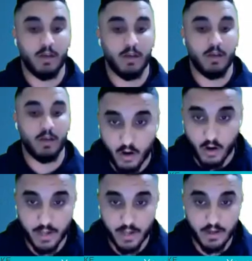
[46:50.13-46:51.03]
the price if
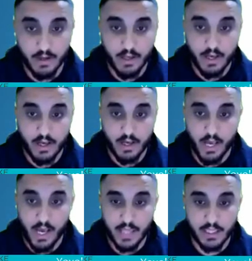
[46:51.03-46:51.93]
you want.
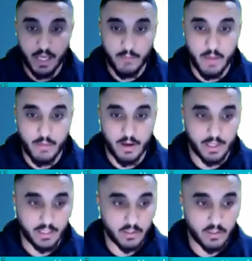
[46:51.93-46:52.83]
I think I pay about like